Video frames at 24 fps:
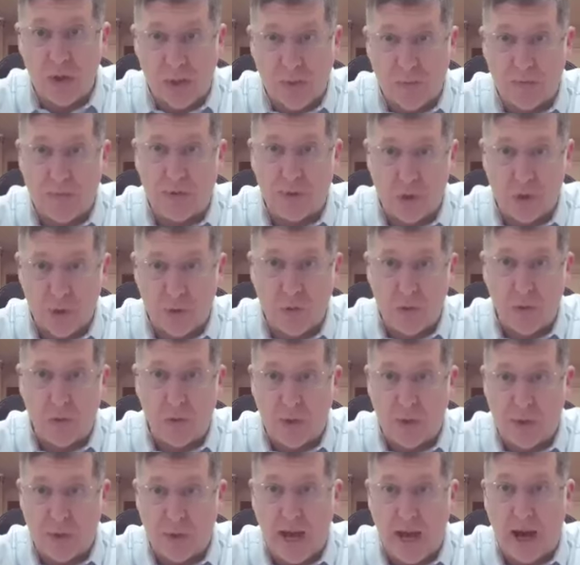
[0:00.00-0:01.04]
would
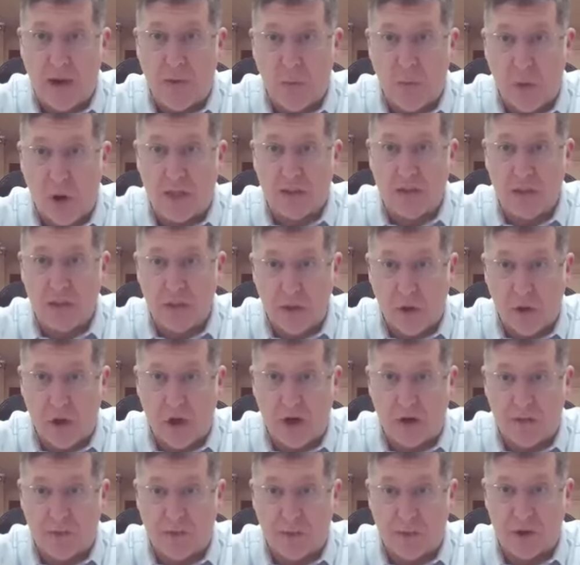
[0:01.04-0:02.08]
presumably not want to
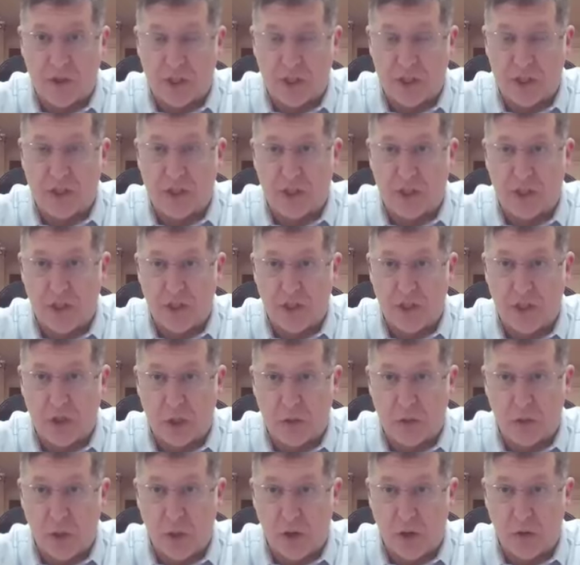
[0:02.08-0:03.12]
offer 60
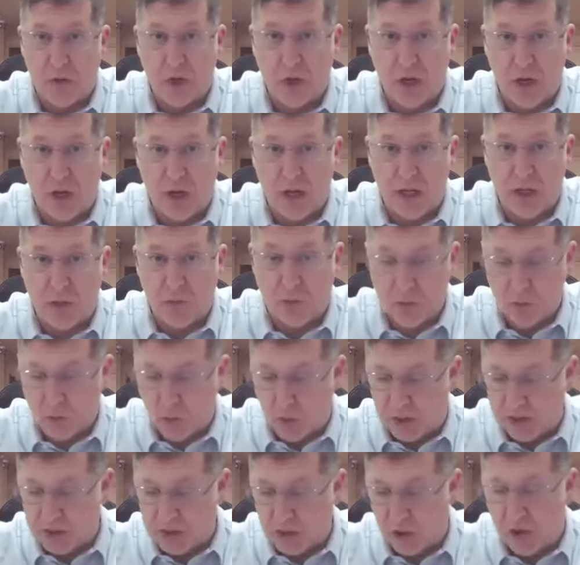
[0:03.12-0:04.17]
isaron. He would
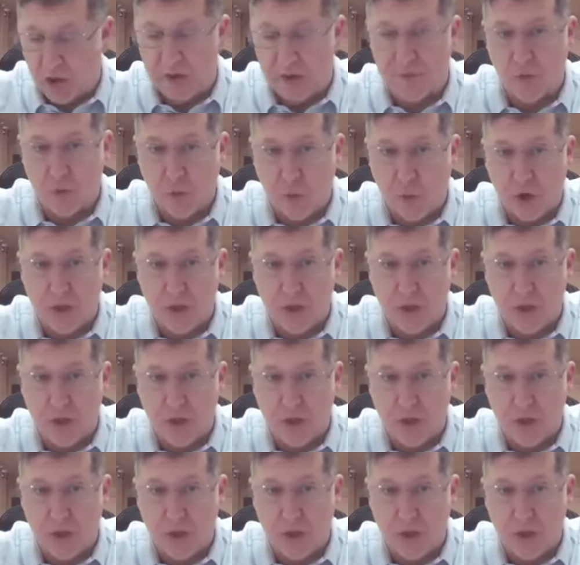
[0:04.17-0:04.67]
want to offer